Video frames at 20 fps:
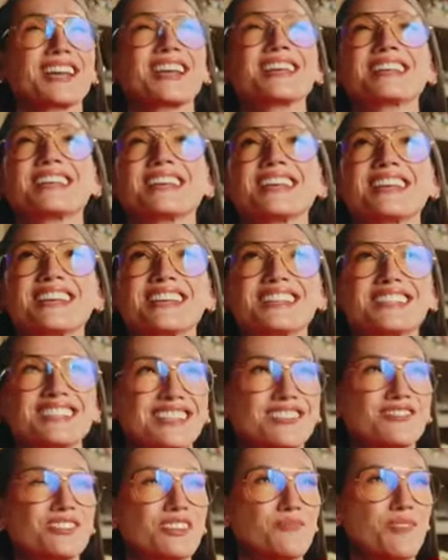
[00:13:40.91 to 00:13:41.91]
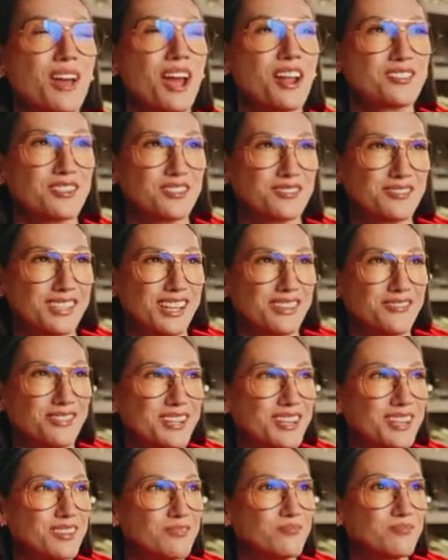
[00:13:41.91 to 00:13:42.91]
Like I can't even imagine
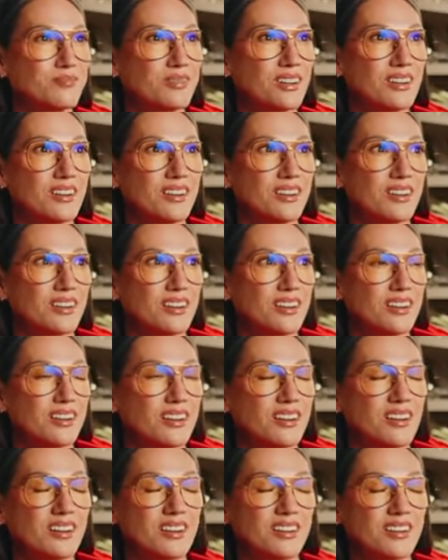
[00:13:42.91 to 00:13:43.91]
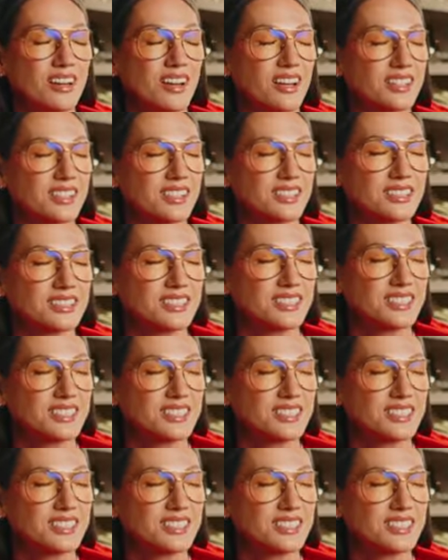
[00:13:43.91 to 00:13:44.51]
giving him, oh God.